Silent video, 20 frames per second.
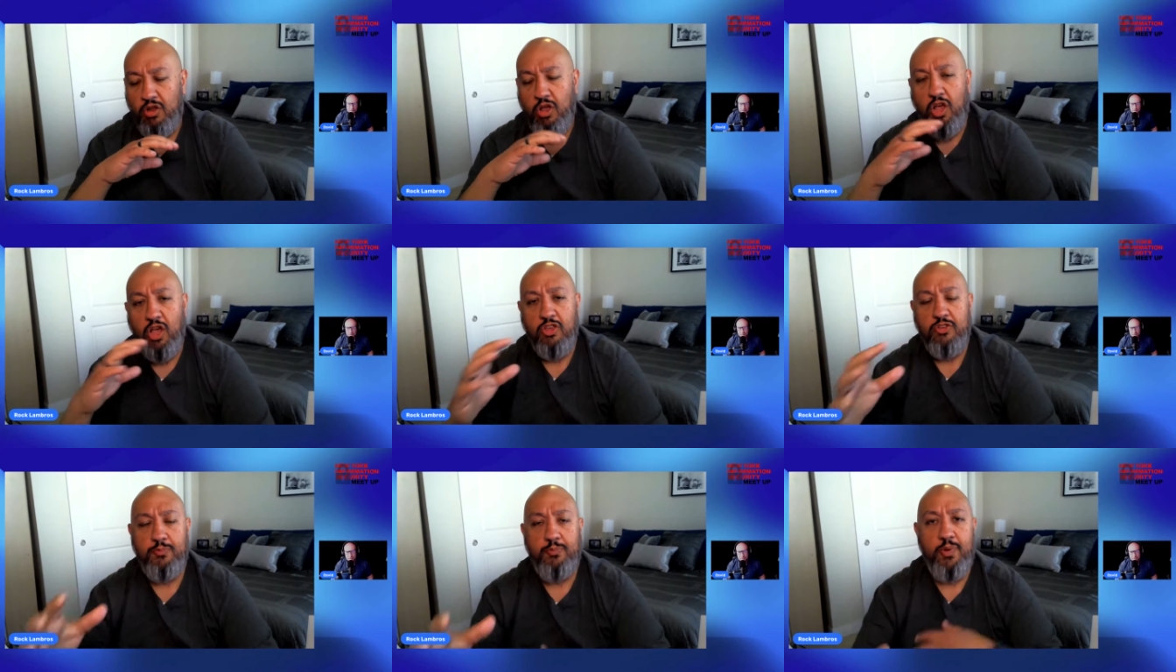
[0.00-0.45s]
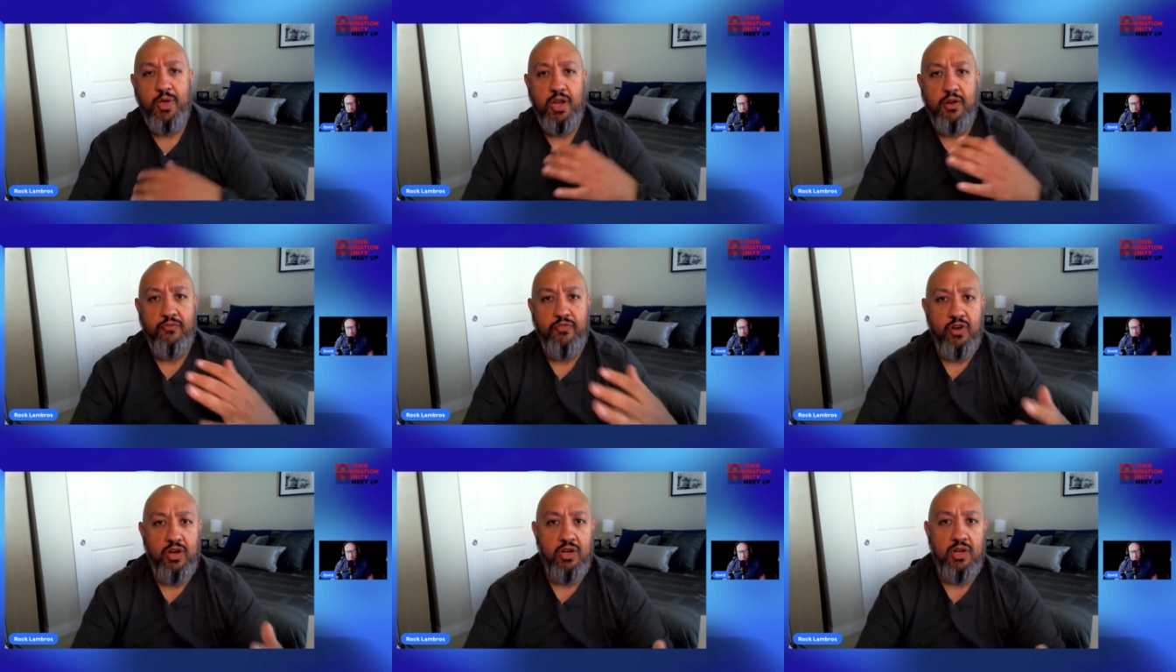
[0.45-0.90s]
cost
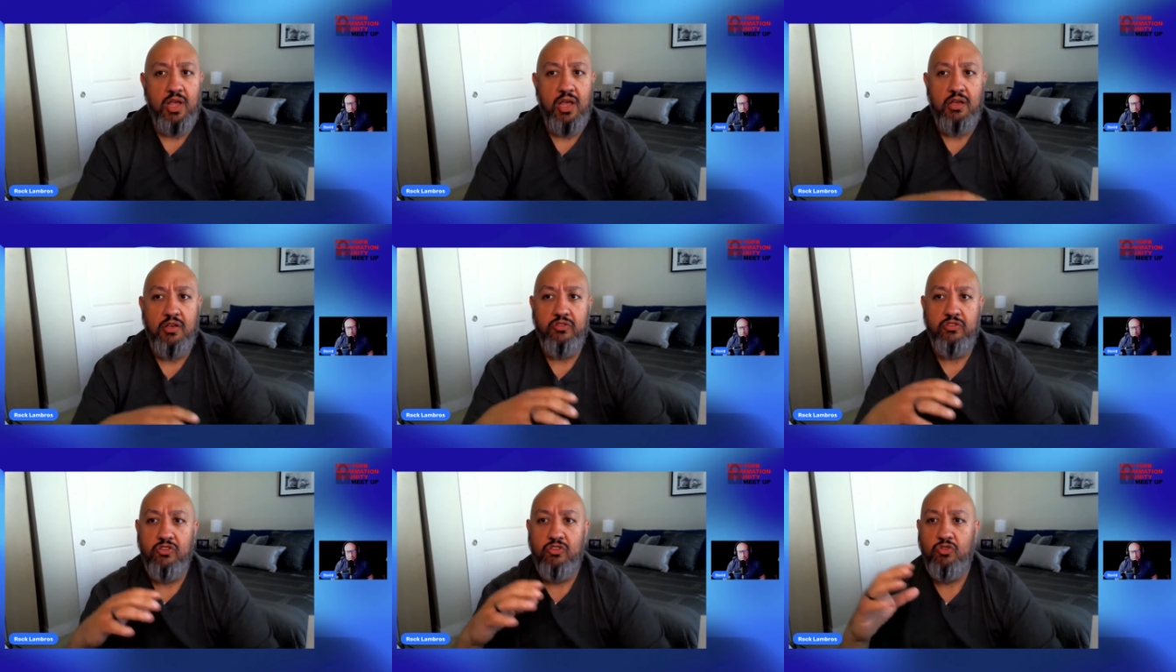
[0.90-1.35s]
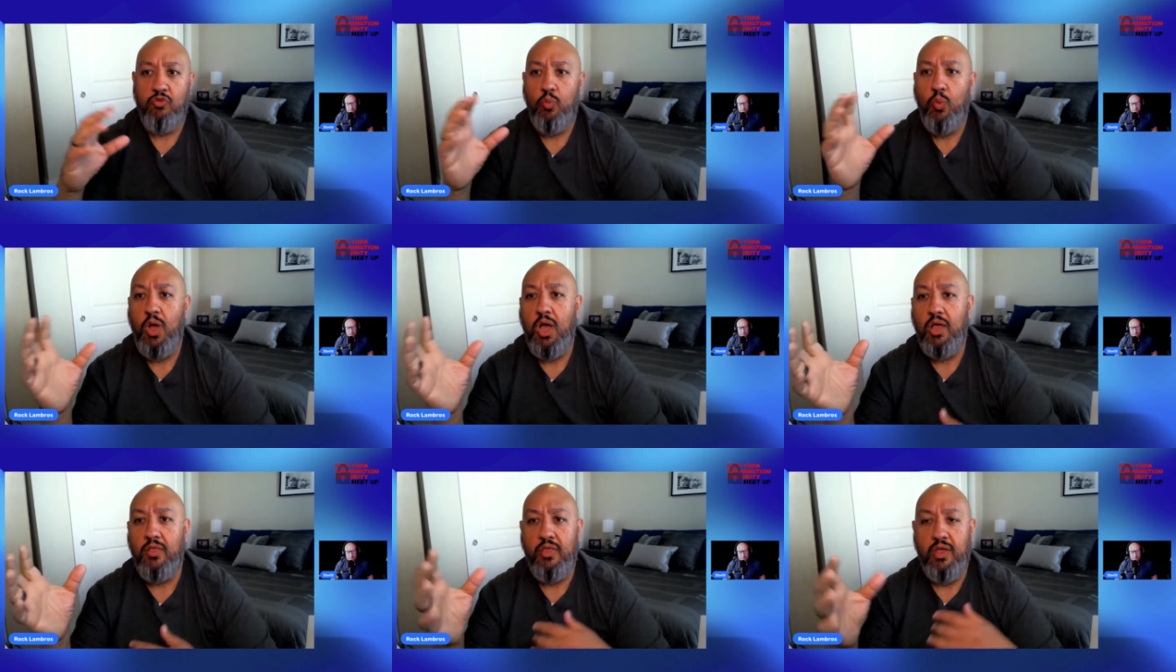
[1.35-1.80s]
benefit analysis
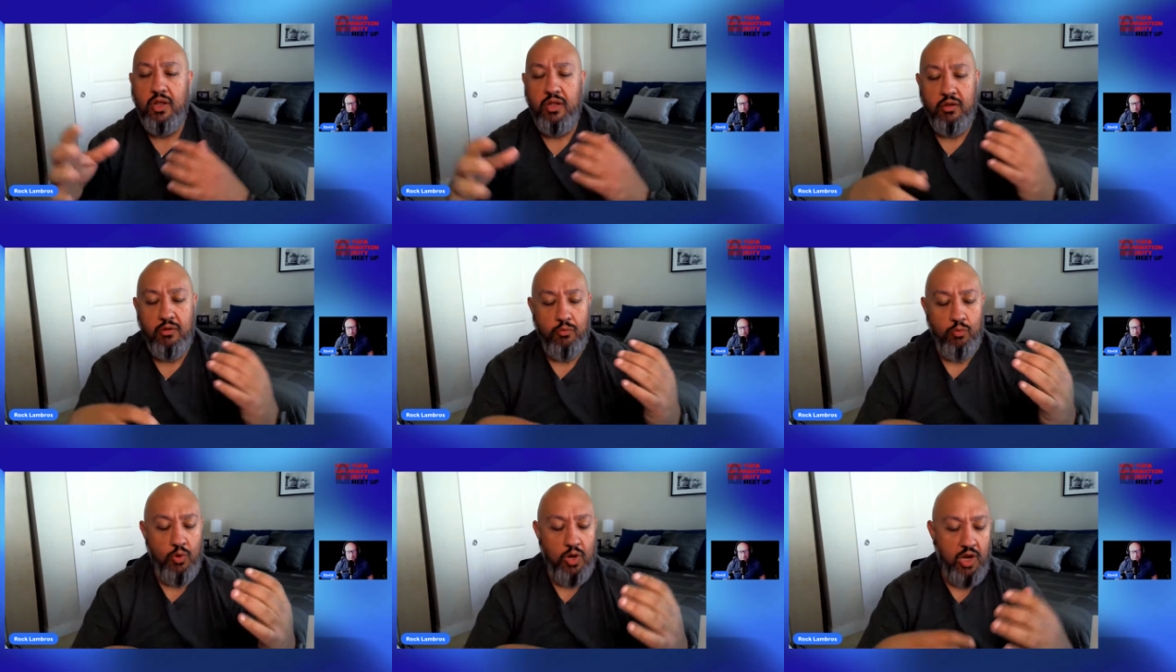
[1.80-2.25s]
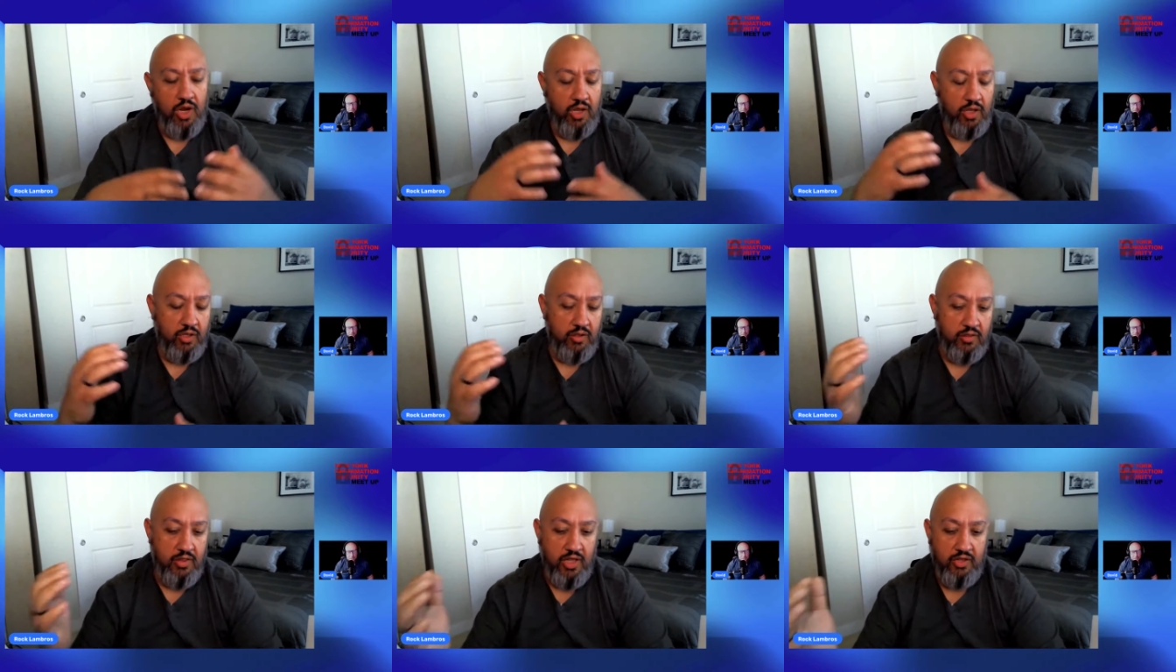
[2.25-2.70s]
why
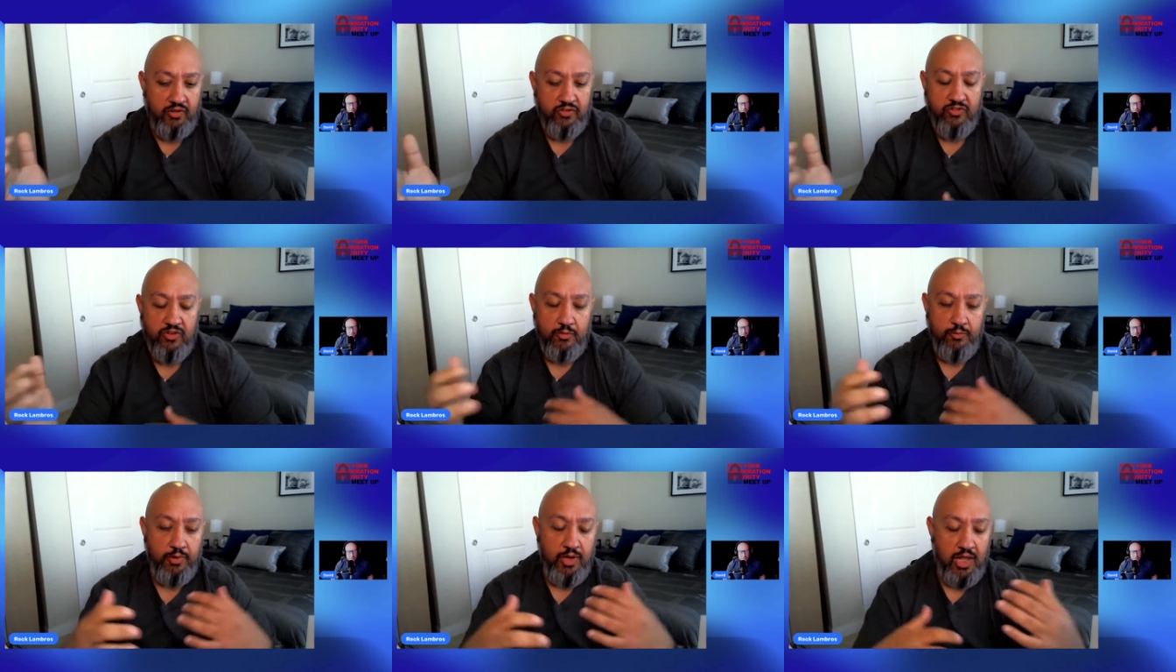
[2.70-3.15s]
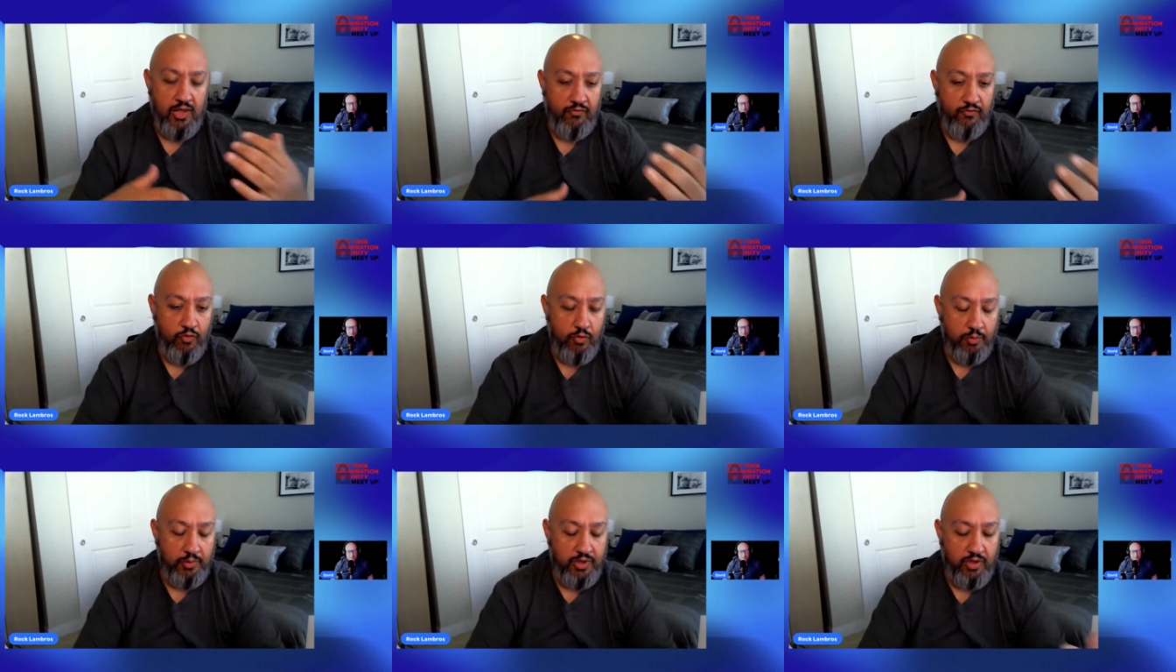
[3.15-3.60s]
that SIM
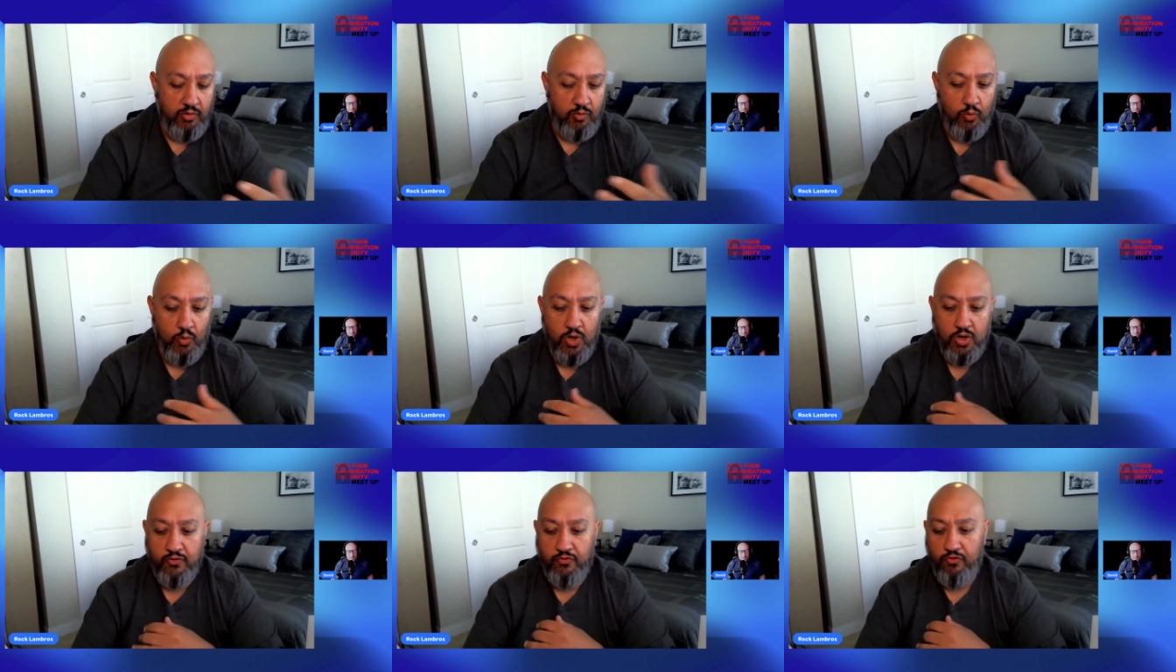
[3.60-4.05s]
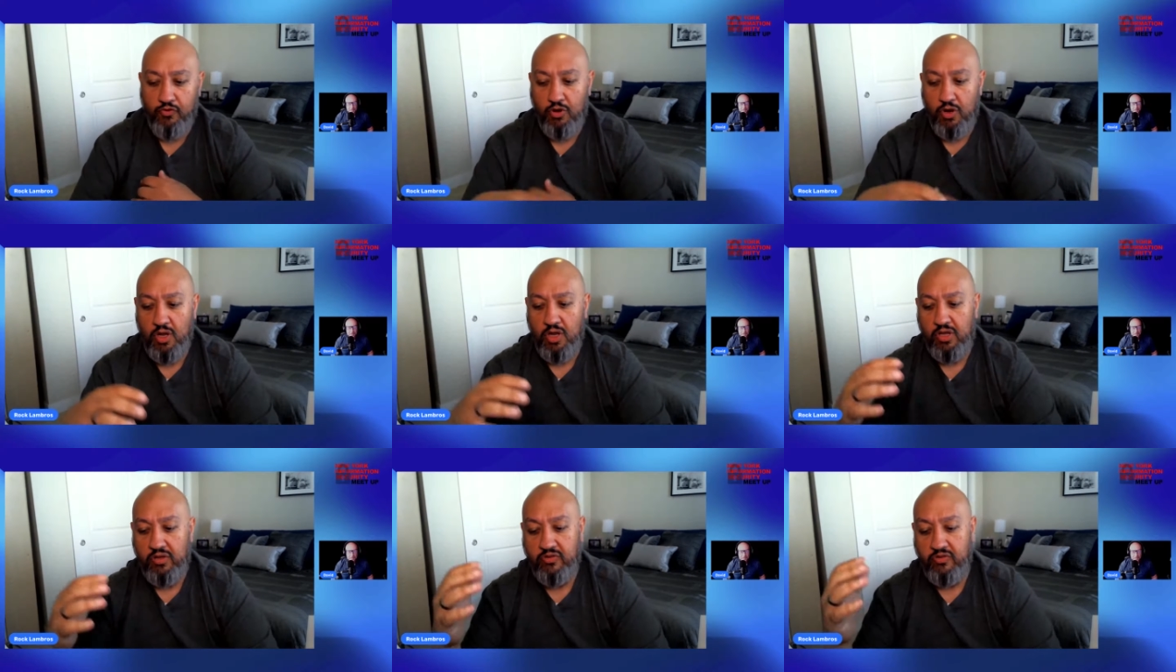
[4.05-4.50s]
platform didn't work for
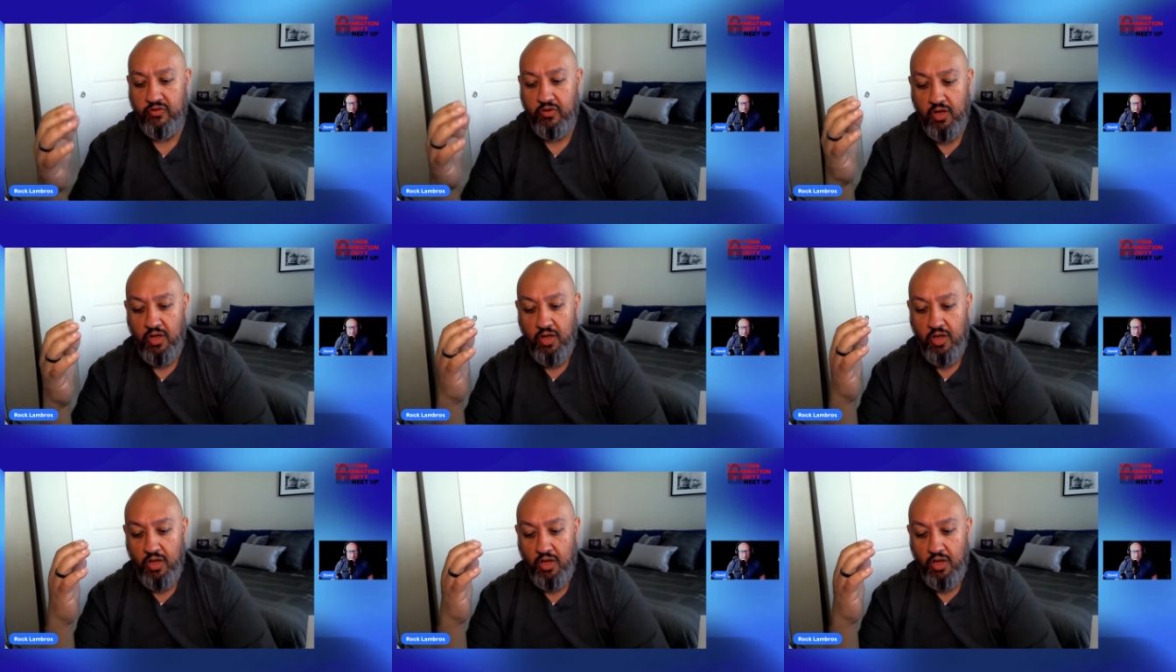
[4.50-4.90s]
us.